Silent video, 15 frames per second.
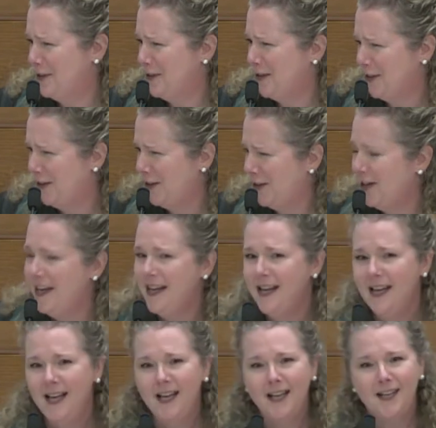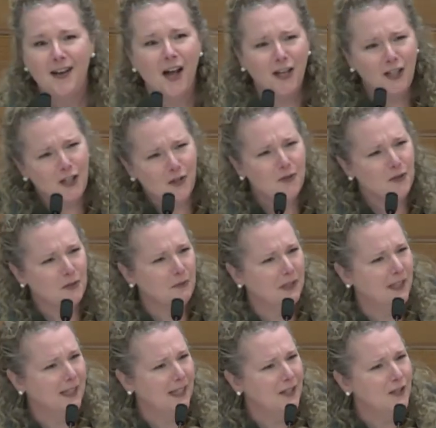her, not
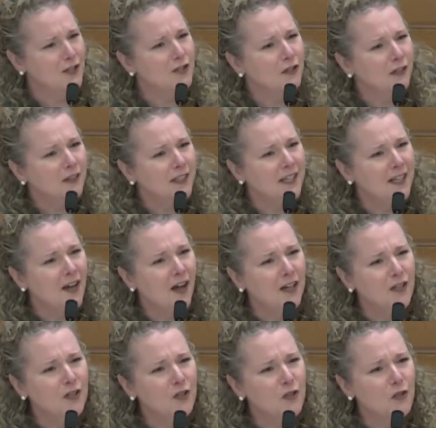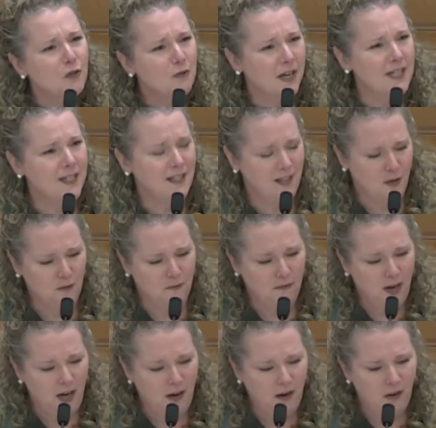usually, and certainly not twice in a
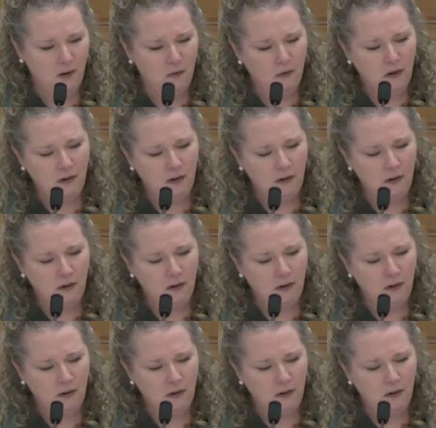row.